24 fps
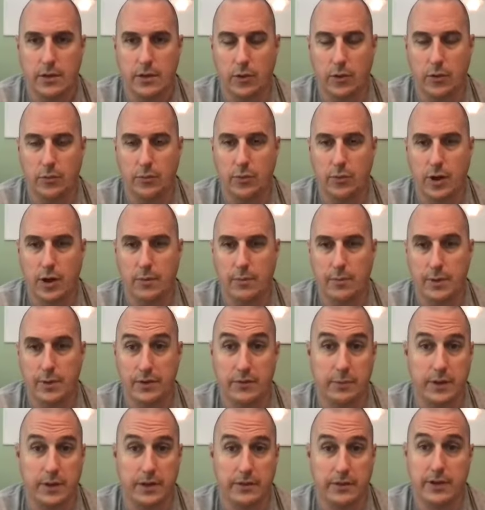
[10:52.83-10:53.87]
Only problem is
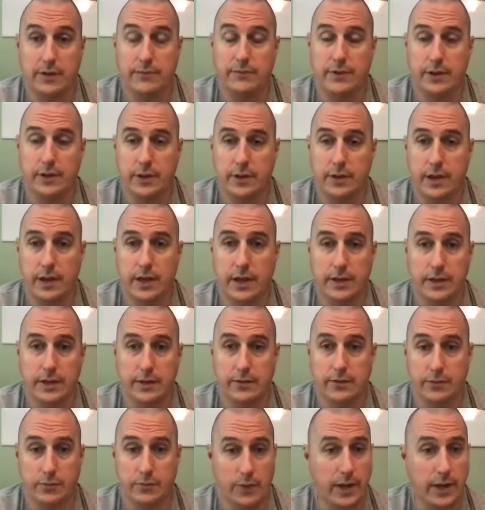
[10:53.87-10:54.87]
because the FDA doesn't